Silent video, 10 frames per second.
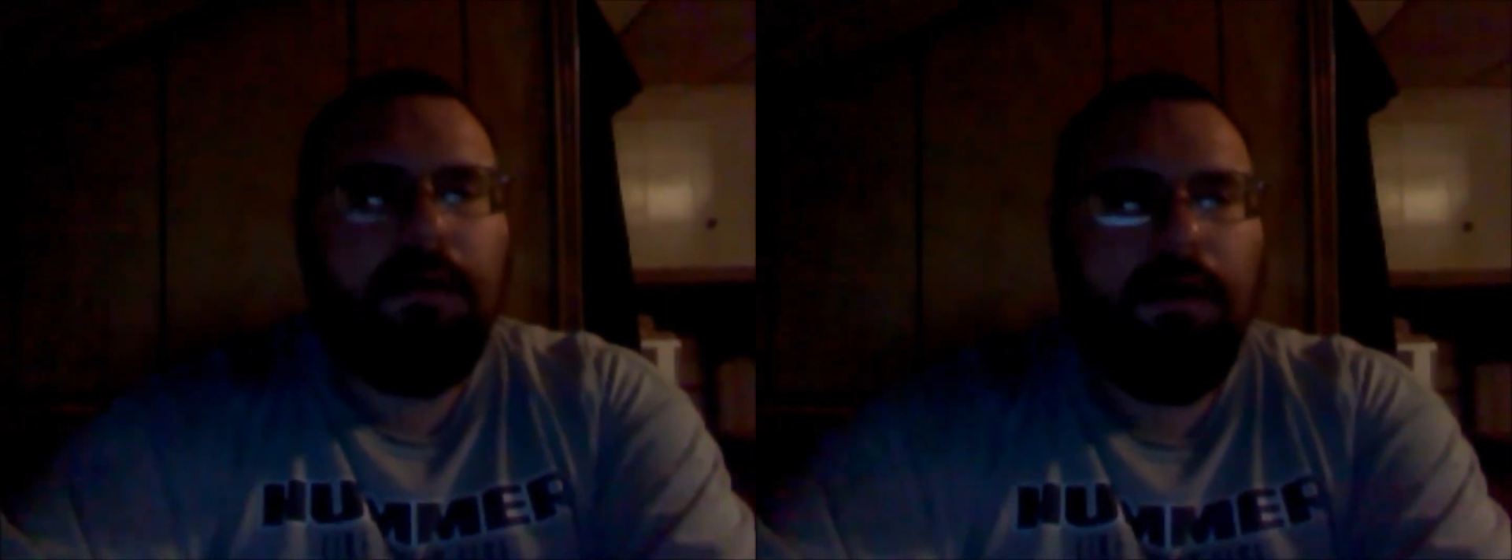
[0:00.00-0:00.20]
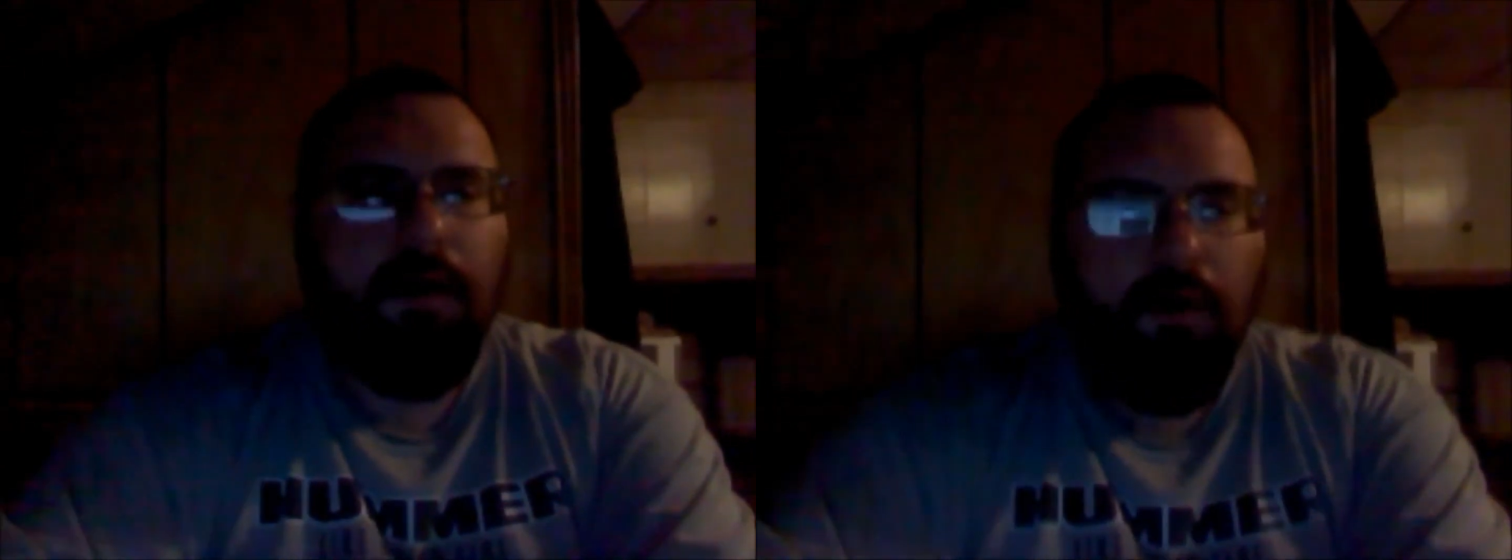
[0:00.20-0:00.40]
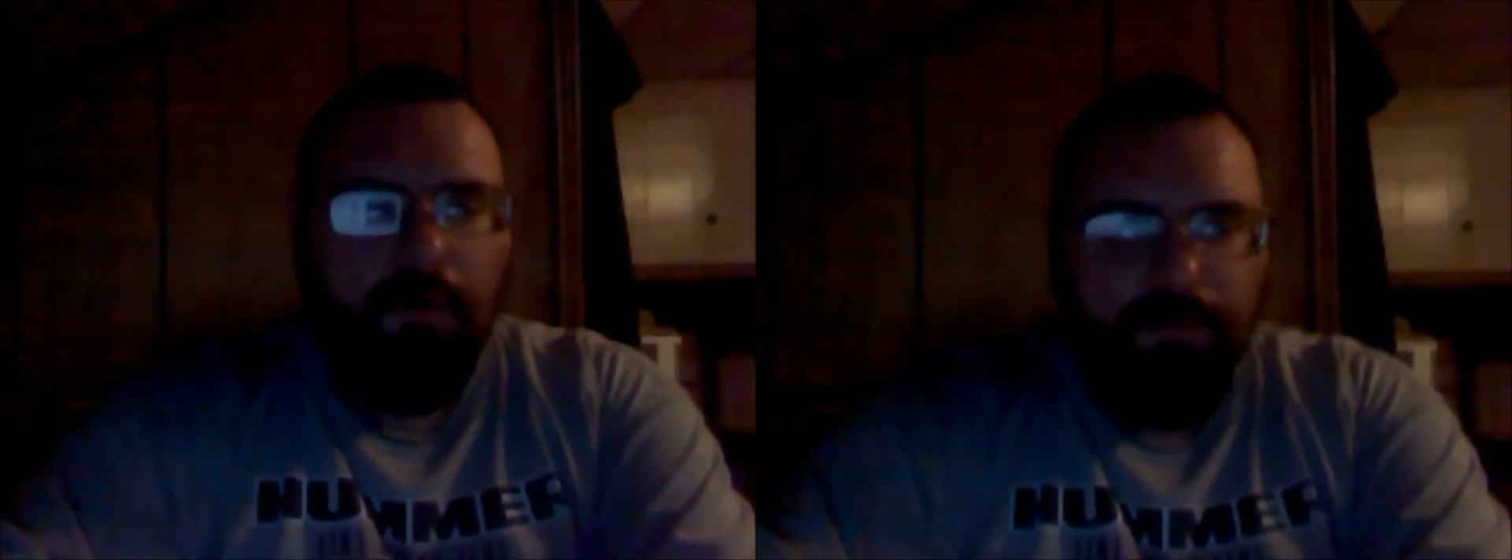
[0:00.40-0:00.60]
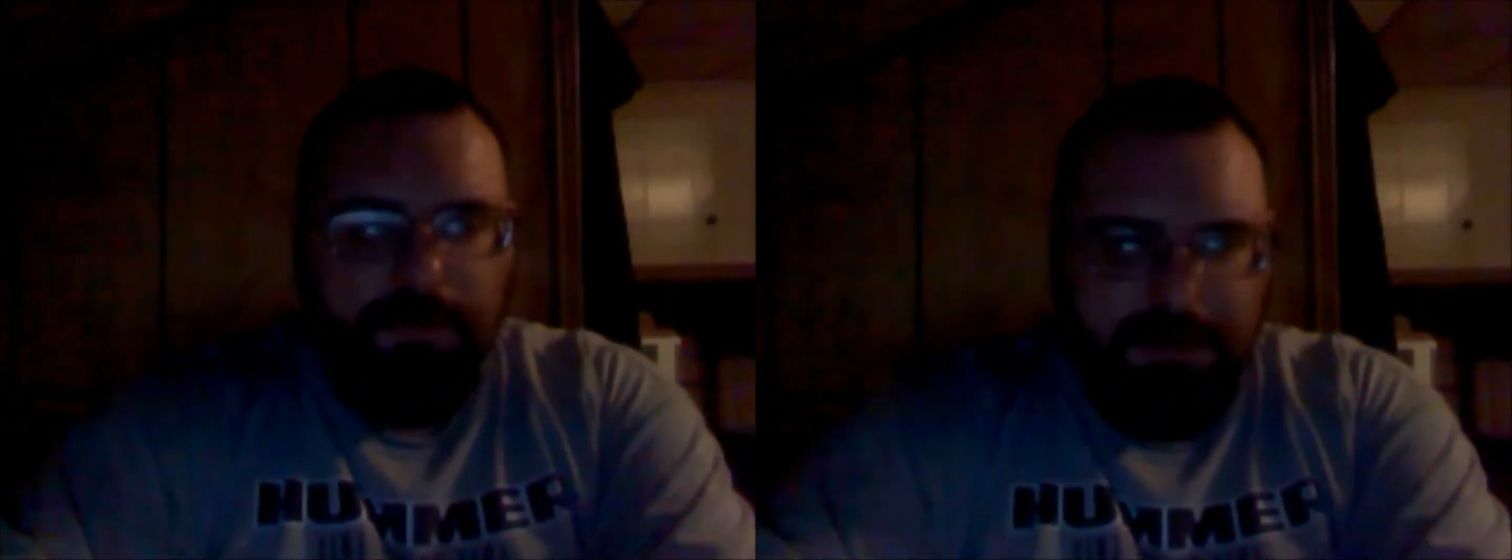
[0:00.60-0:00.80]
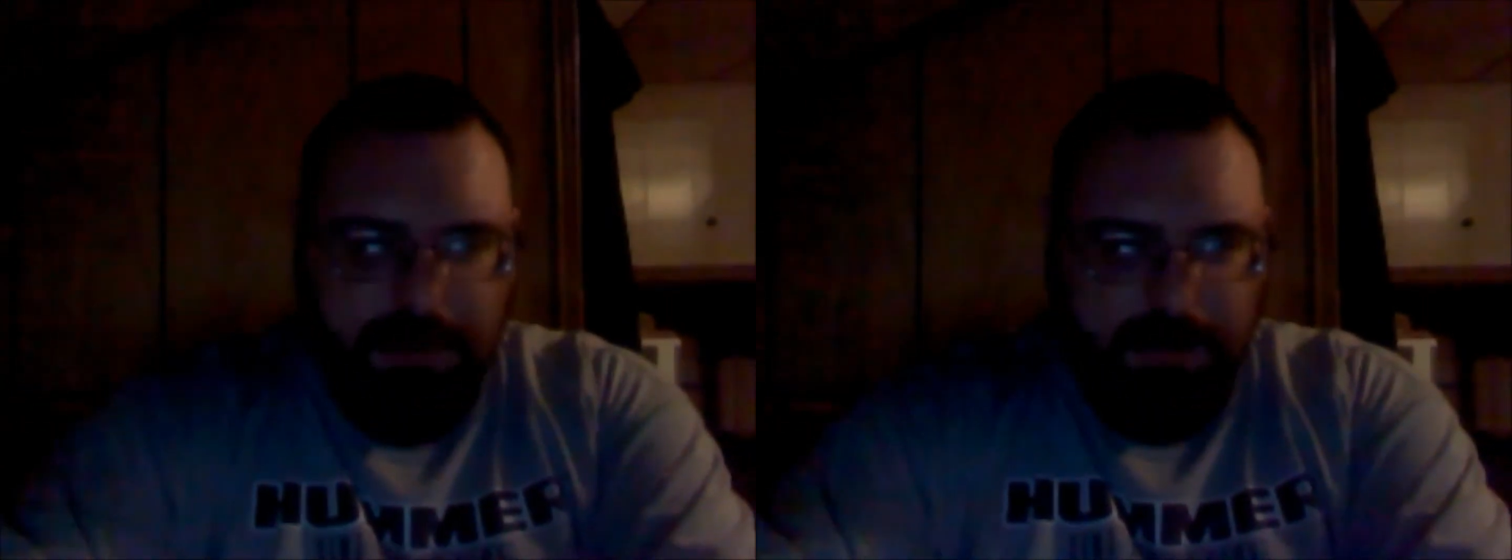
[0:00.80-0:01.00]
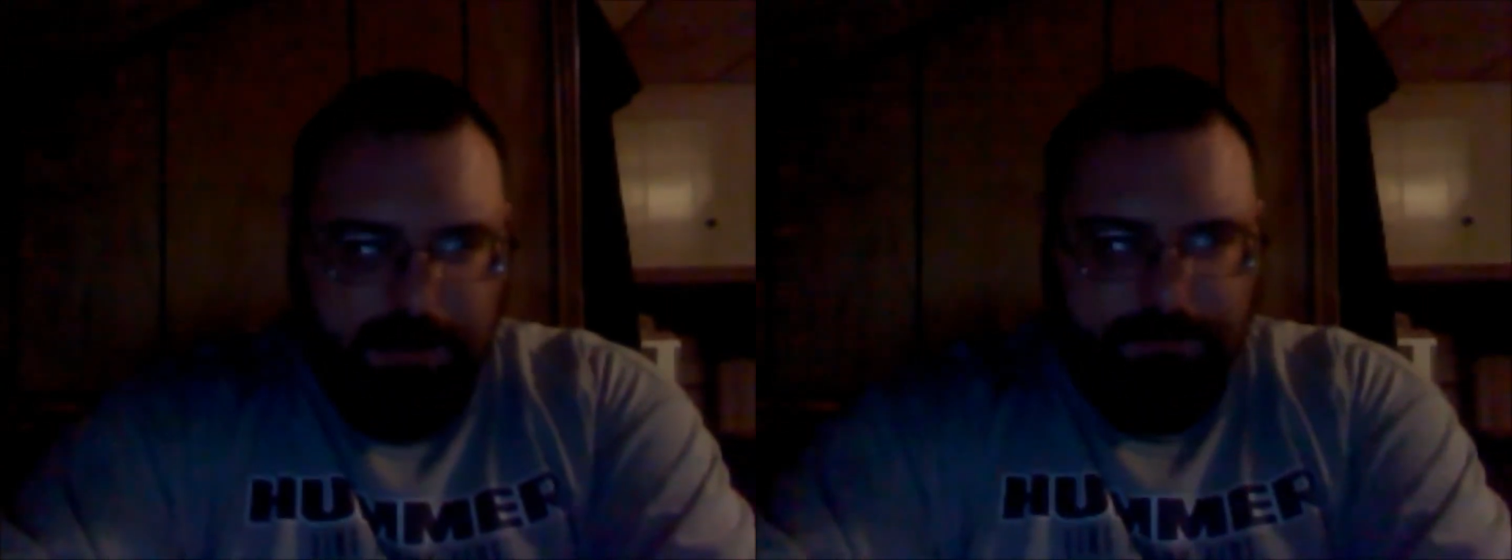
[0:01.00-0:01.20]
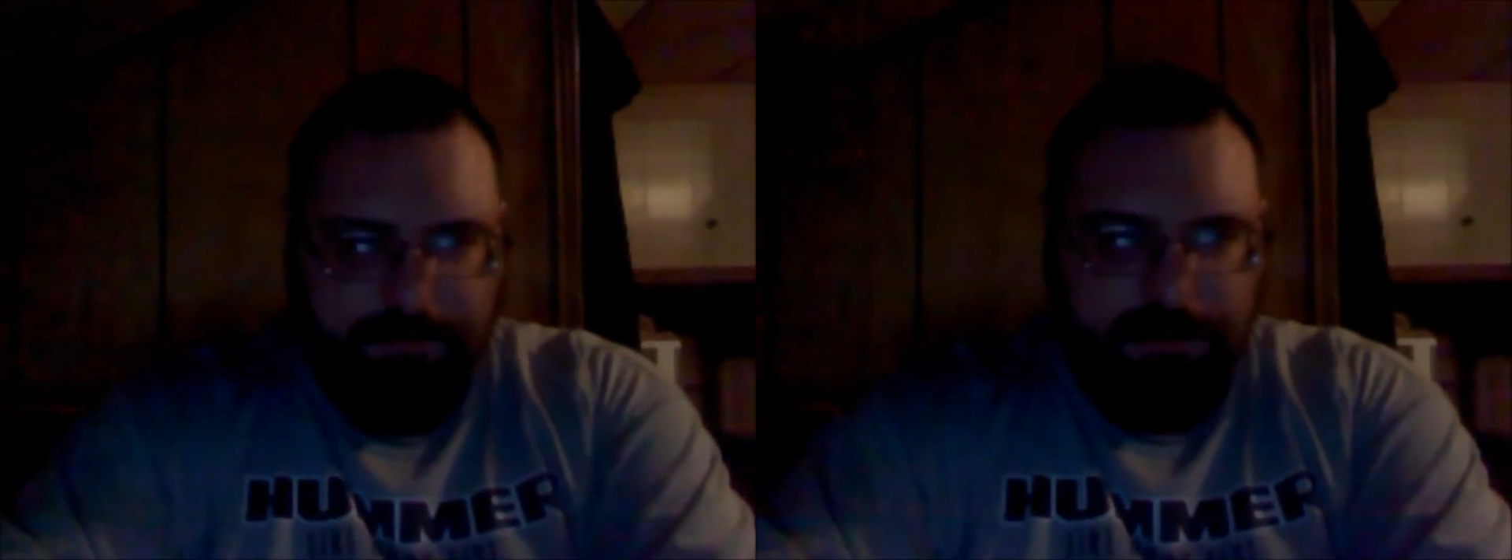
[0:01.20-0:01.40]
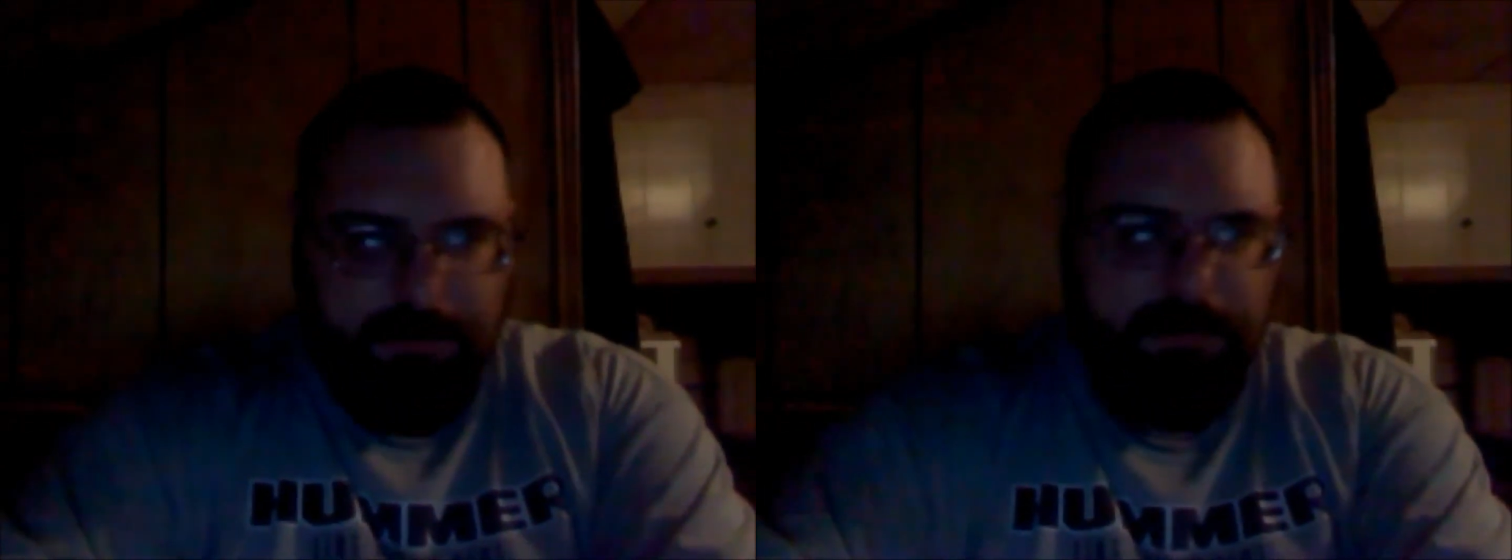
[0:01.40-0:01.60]
over time,
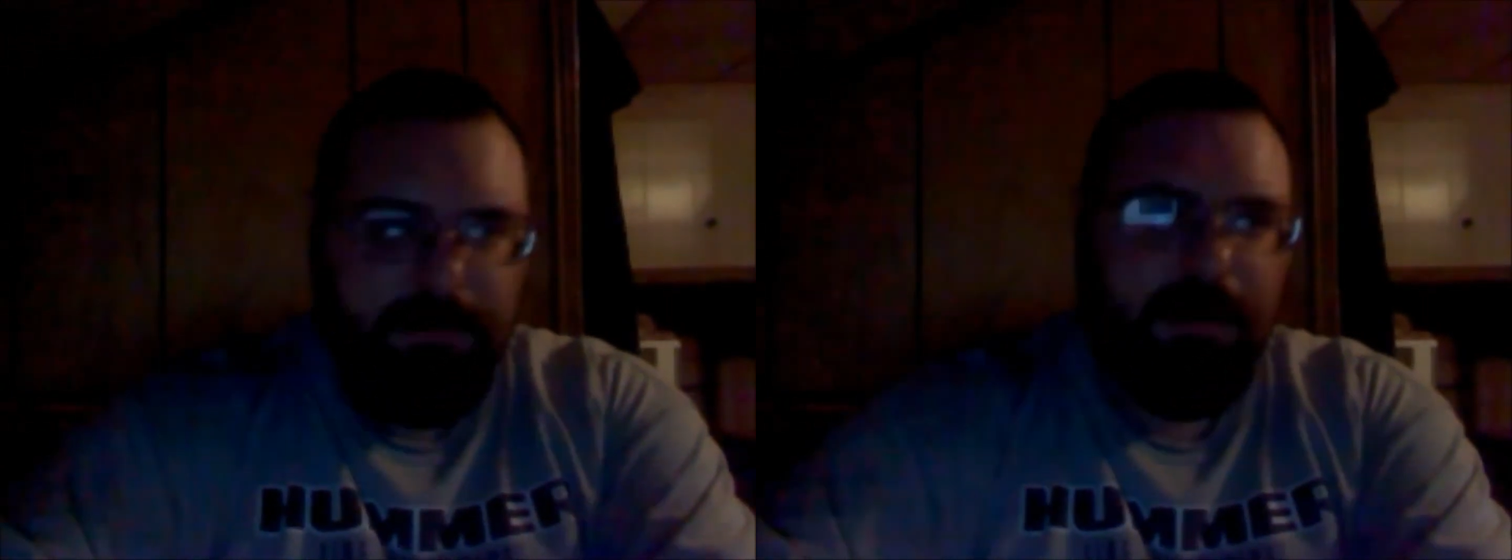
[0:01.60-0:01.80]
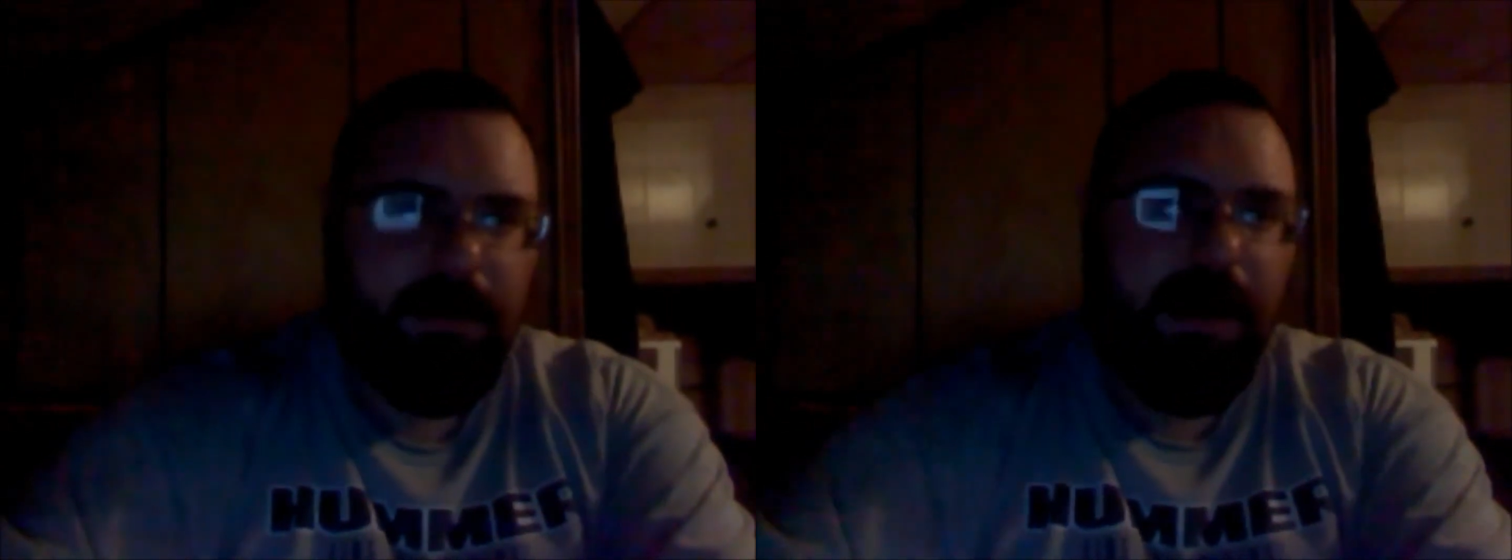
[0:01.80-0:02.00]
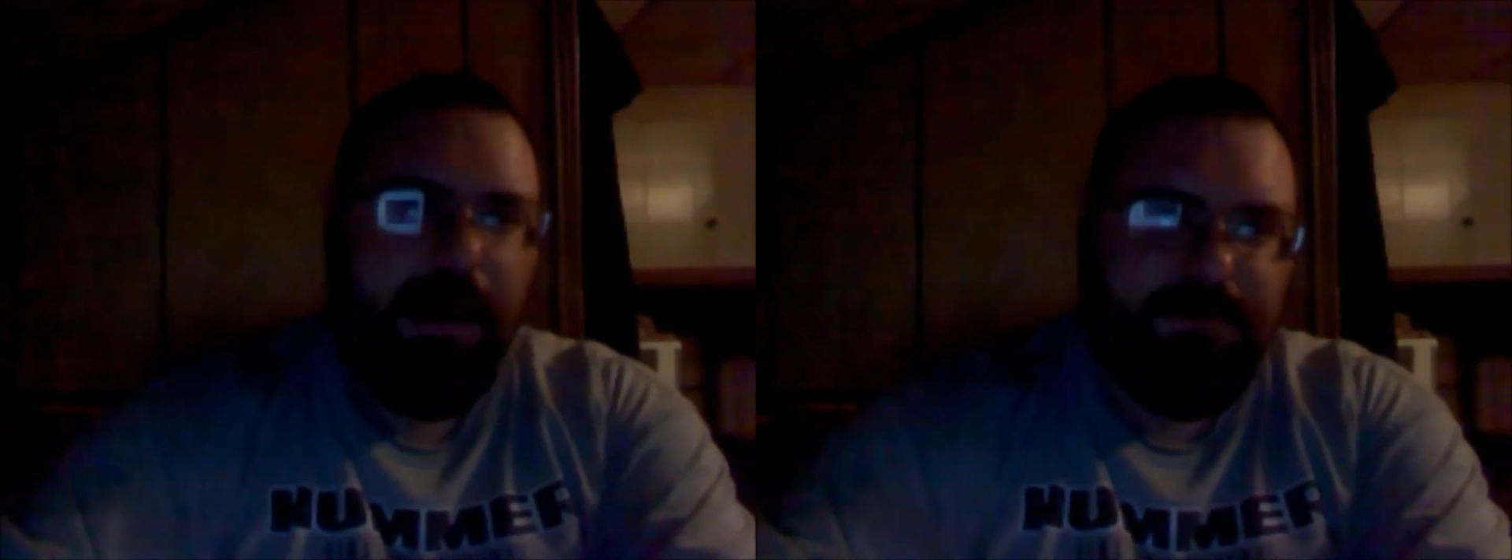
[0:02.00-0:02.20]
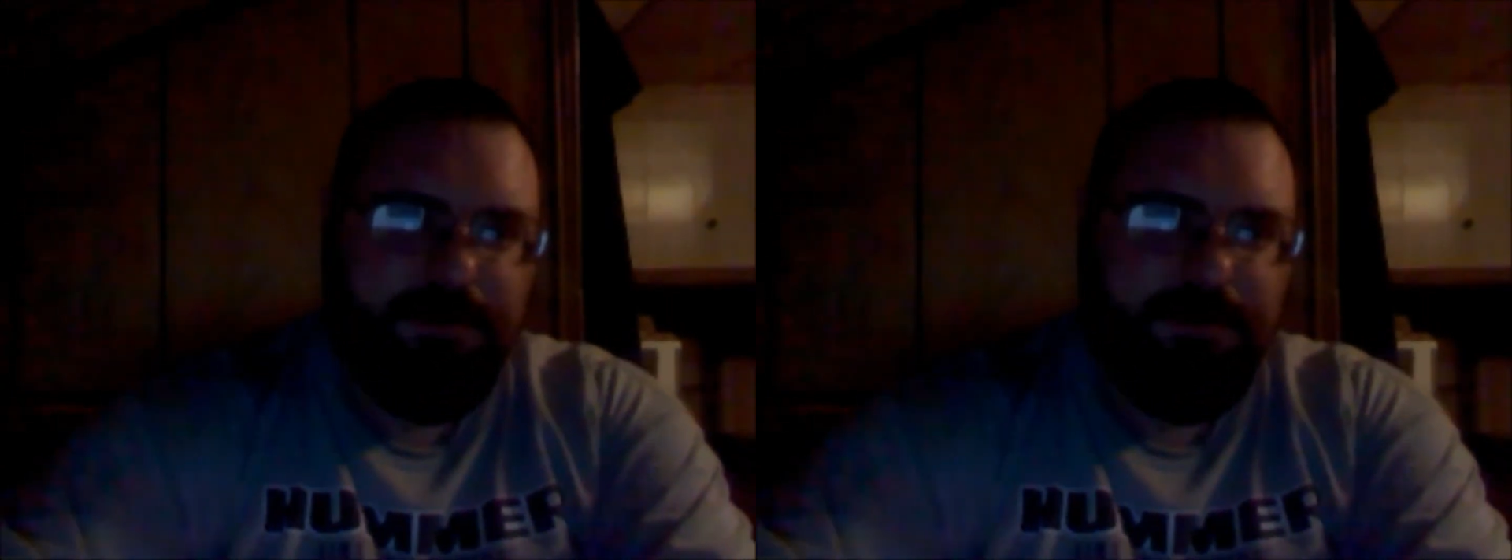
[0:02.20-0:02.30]
and as